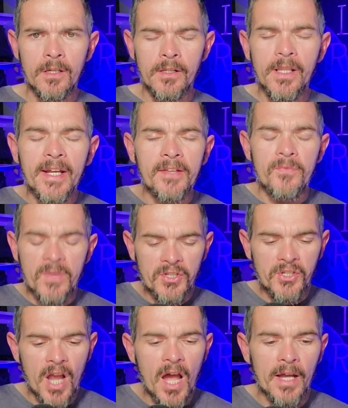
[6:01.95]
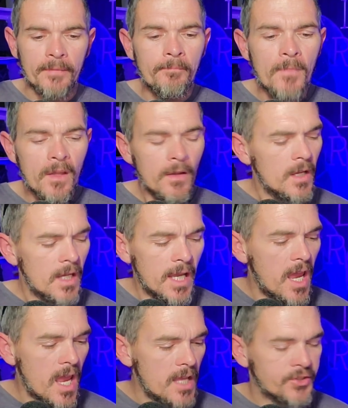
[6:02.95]
Like this guy,
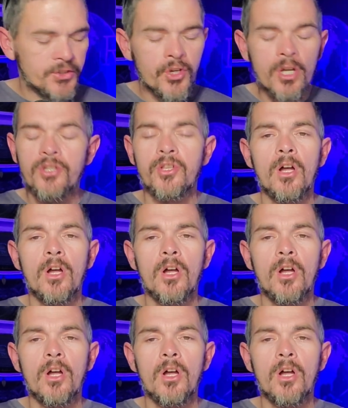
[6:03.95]
it's just